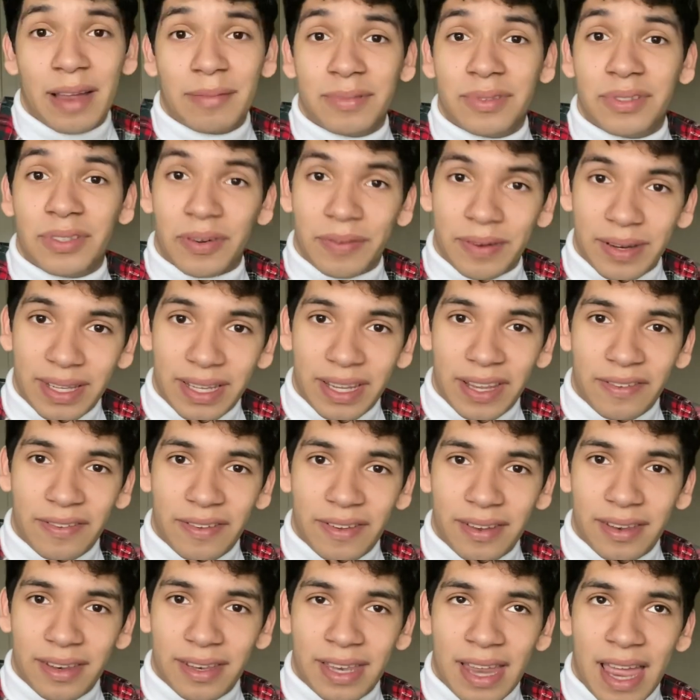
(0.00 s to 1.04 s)
I'm so relieved
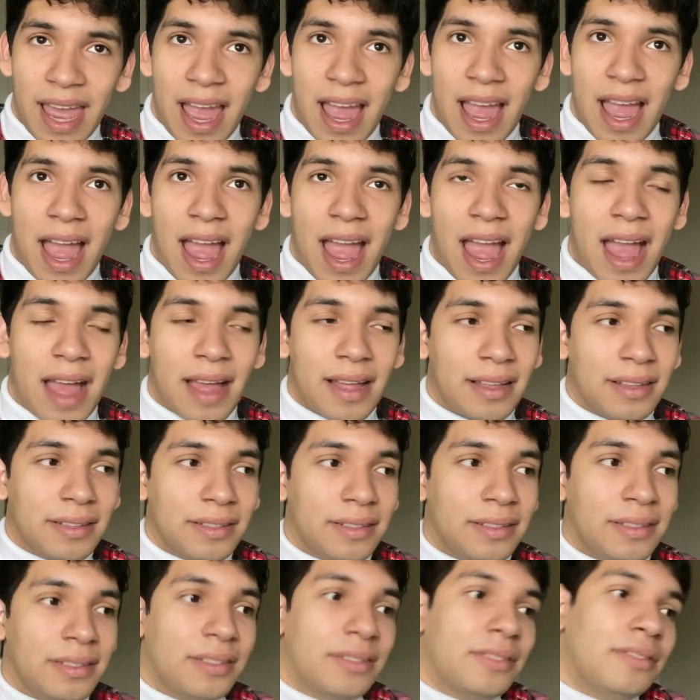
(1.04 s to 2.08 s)
that
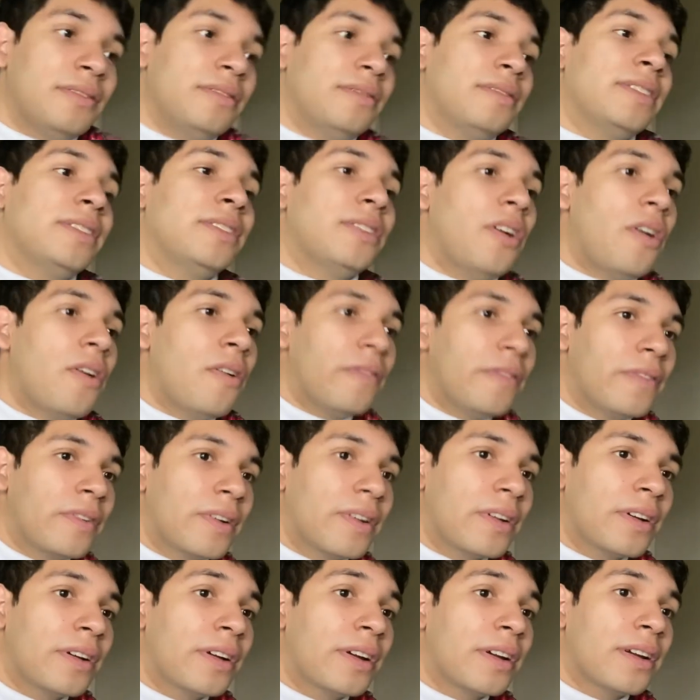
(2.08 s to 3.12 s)
school is
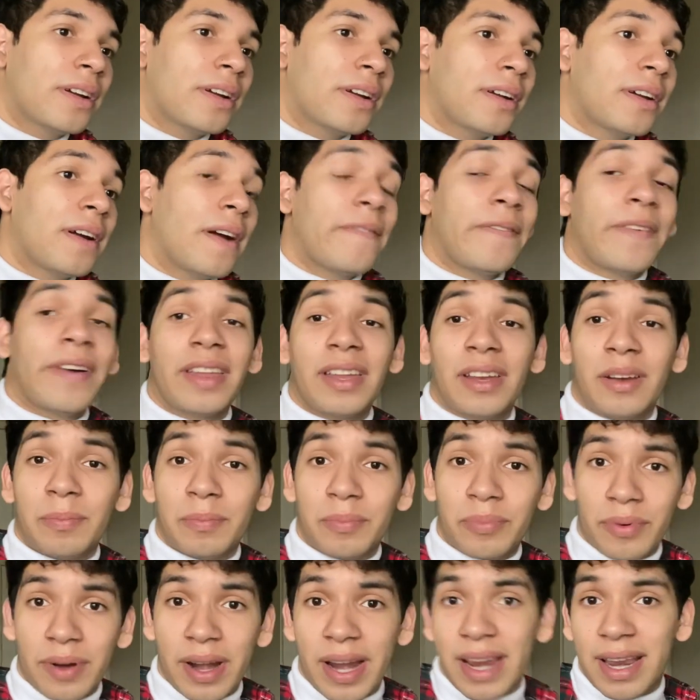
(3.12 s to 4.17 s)
over. I'm finally on
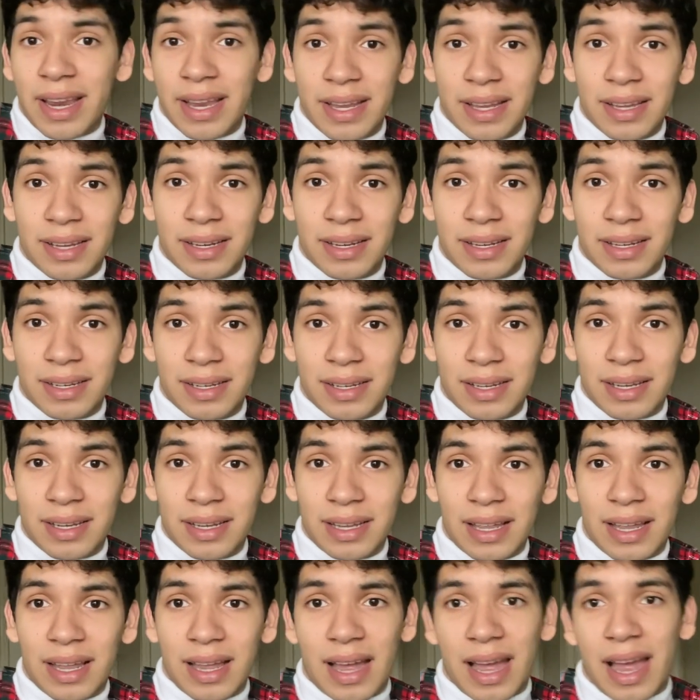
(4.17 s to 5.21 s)
break.
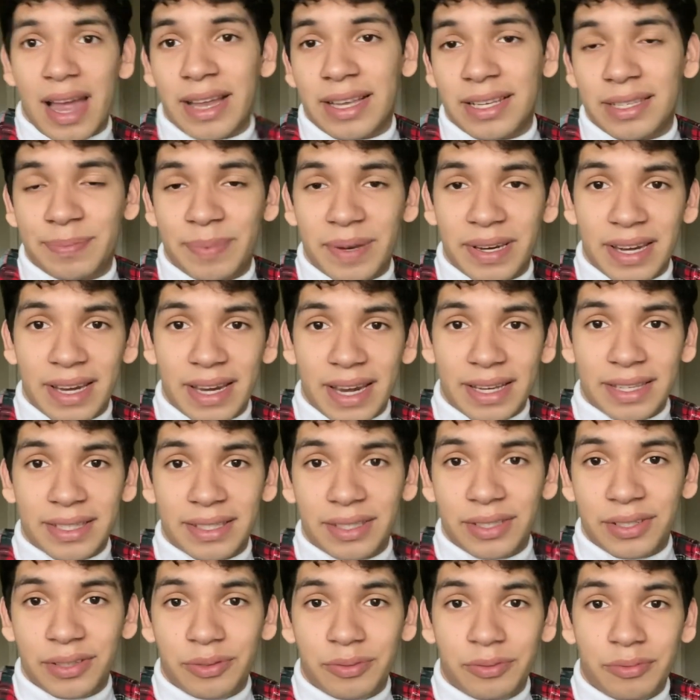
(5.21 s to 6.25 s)
I can spend the
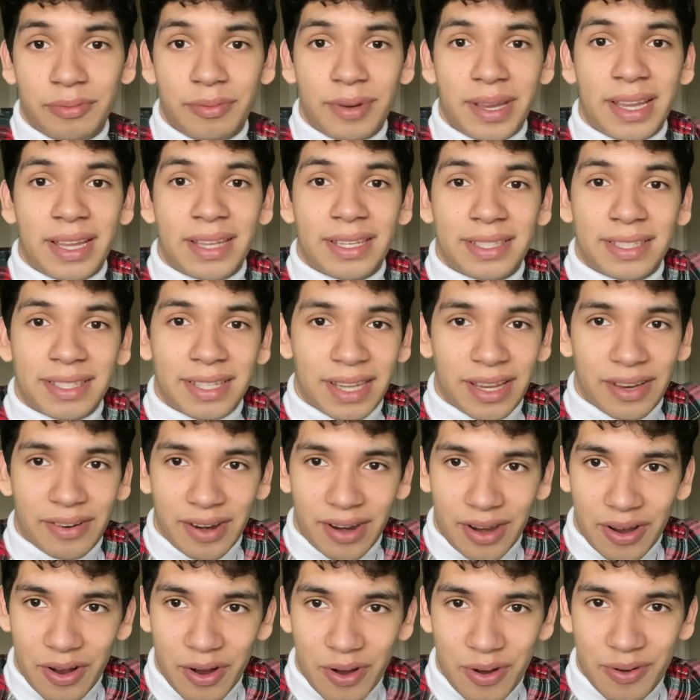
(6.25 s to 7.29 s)
next two weeks here
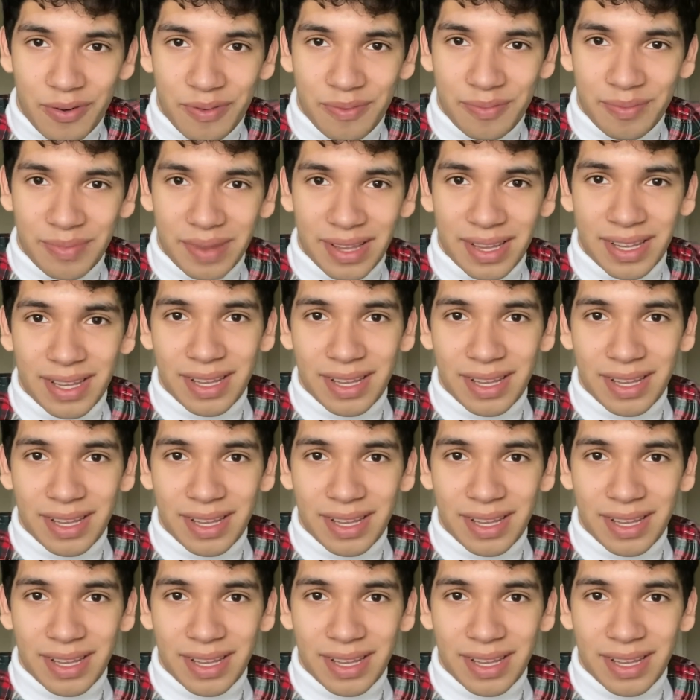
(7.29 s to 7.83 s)
at home.